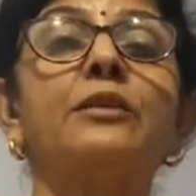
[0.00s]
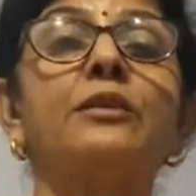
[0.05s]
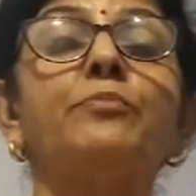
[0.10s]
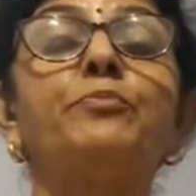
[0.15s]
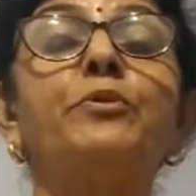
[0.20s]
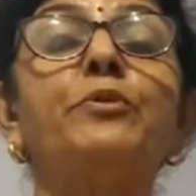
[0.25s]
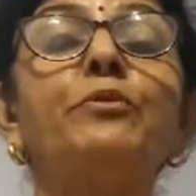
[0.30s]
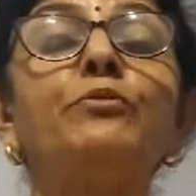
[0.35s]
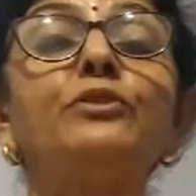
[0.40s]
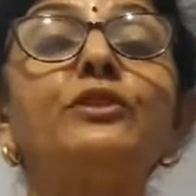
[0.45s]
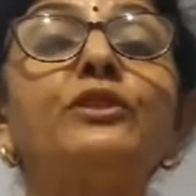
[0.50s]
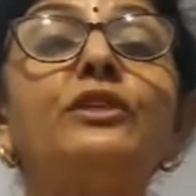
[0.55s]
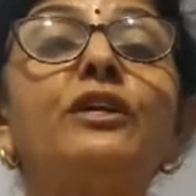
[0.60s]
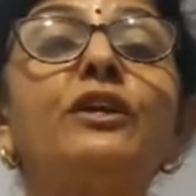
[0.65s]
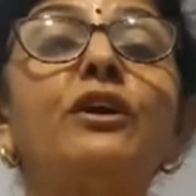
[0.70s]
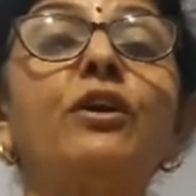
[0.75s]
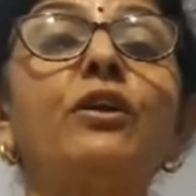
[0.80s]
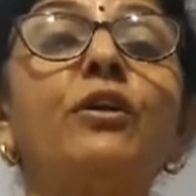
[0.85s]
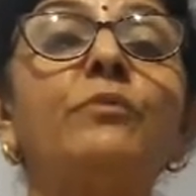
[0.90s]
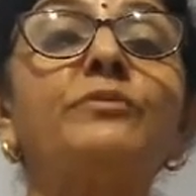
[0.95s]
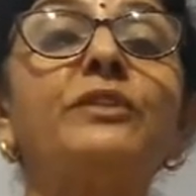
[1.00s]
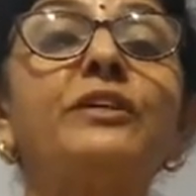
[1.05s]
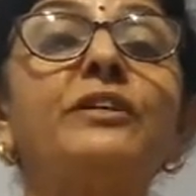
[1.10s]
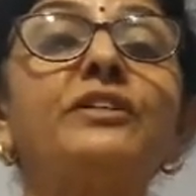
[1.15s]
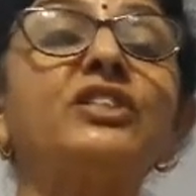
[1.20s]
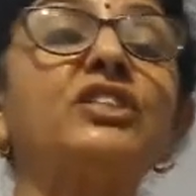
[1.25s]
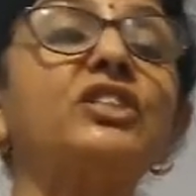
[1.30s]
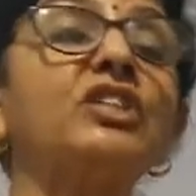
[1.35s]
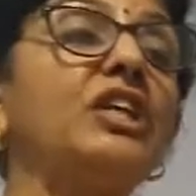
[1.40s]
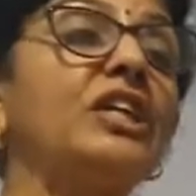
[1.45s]
the future of
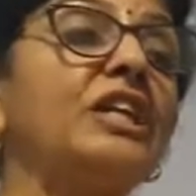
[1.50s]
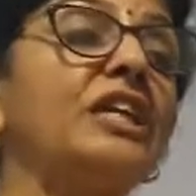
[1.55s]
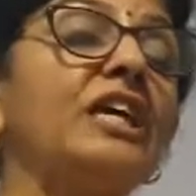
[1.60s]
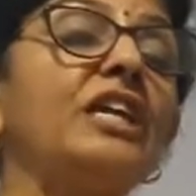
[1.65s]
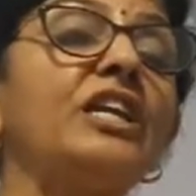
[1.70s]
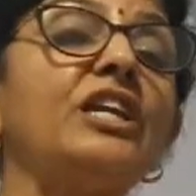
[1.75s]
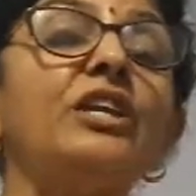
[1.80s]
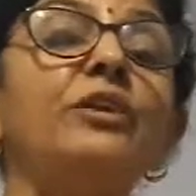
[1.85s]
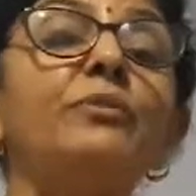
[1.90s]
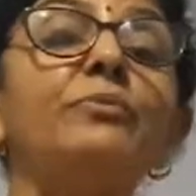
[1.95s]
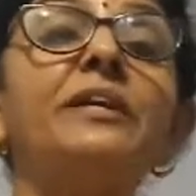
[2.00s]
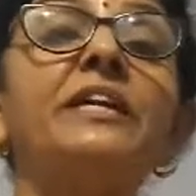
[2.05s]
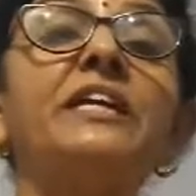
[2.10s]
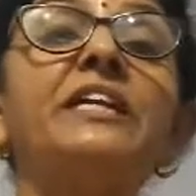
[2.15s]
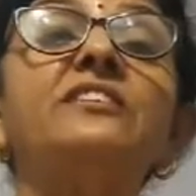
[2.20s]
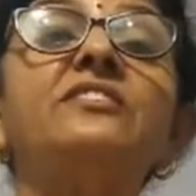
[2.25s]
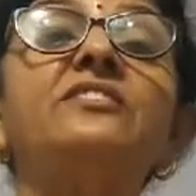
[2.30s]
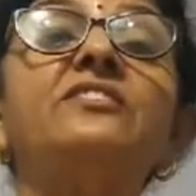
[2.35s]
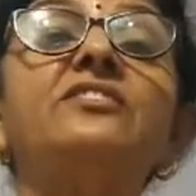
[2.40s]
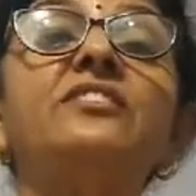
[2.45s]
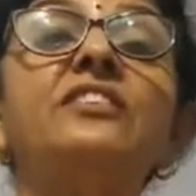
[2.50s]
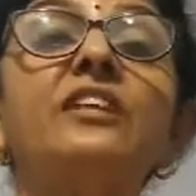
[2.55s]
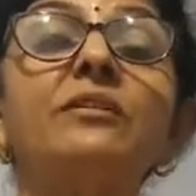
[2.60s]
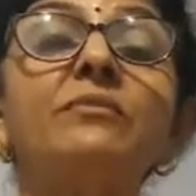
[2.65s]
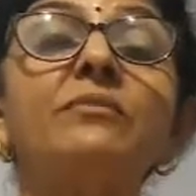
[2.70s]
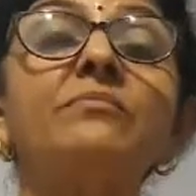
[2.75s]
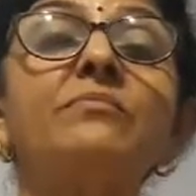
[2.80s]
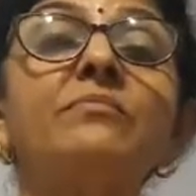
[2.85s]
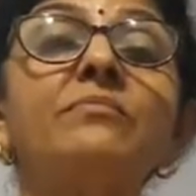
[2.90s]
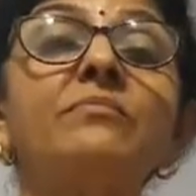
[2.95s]
the children living in
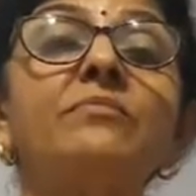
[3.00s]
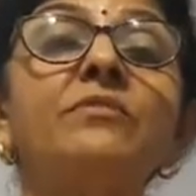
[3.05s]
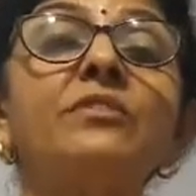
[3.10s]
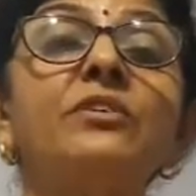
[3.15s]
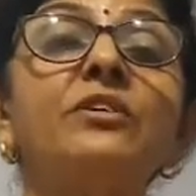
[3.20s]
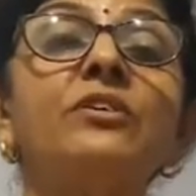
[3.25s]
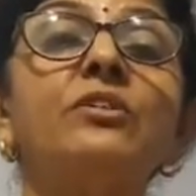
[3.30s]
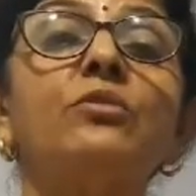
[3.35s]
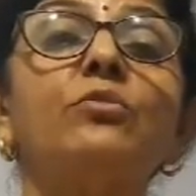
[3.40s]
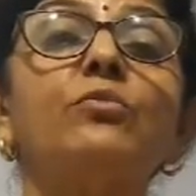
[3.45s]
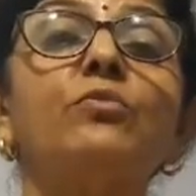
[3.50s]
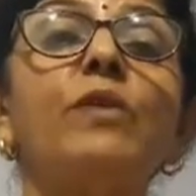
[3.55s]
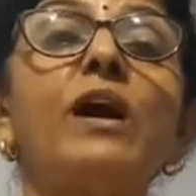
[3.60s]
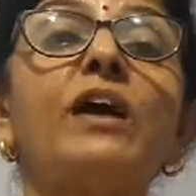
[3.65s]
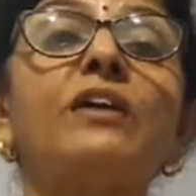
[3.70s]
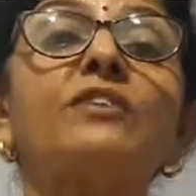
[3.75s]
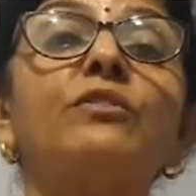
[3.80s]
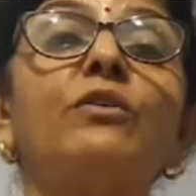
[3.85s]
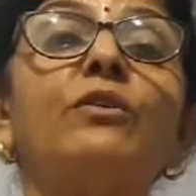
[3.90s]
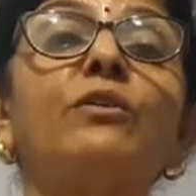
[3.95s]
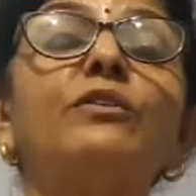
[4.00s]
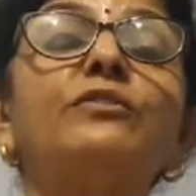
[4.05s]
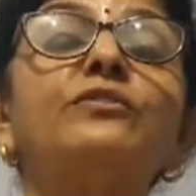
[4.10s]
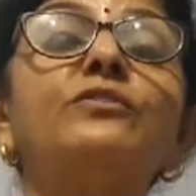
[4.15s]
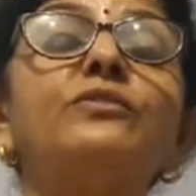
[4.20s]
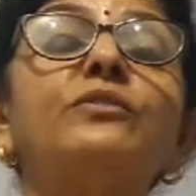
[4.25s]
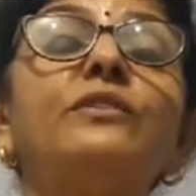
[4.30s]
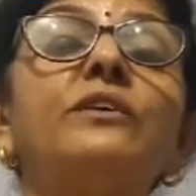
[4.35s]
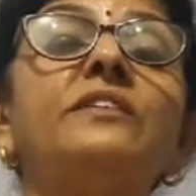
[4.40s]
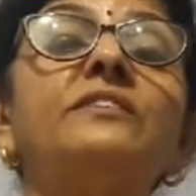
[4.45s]
slum was
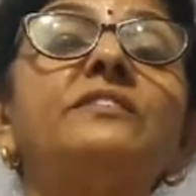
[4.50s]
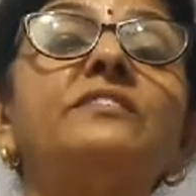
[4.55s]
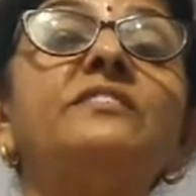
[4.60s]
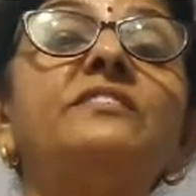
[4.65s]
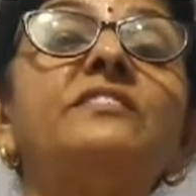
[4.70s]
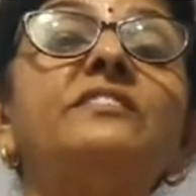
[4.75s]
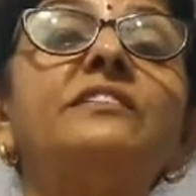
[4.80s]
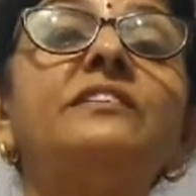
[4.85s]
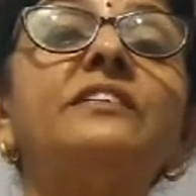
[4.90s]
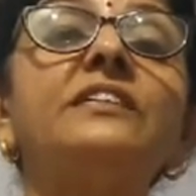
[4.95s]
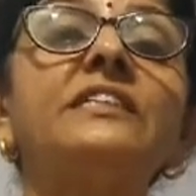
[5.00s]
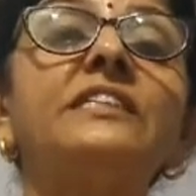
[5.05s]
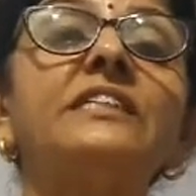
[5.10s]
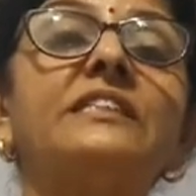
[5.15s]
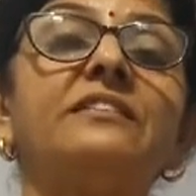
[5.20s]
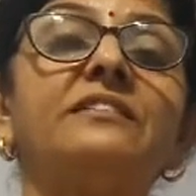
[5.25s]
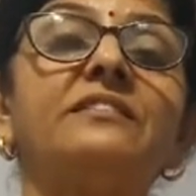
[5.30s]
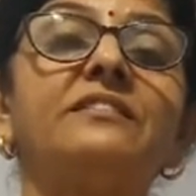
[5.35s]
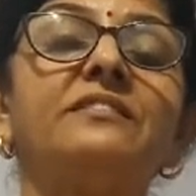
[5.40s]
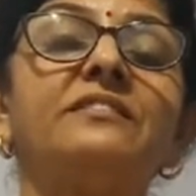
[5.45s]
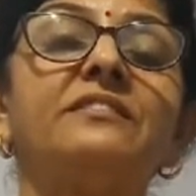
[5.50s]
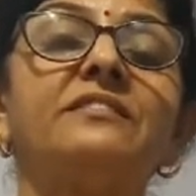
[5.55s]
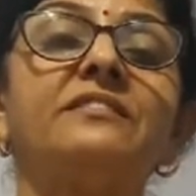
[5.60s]
also uncertain.